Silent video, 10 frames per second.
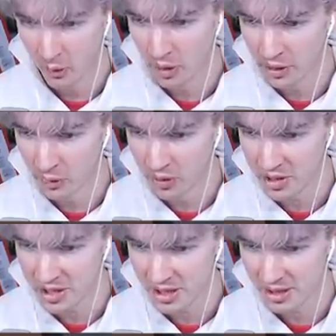I don't want
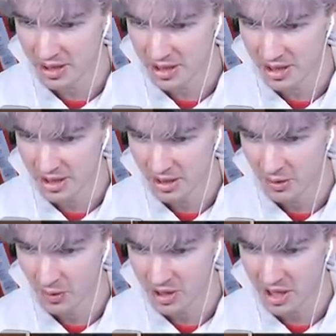anyone to see this.
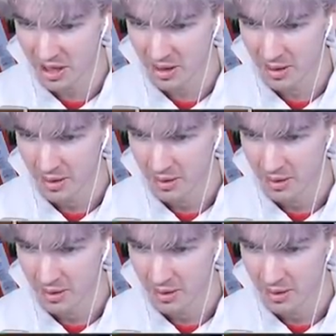What's that?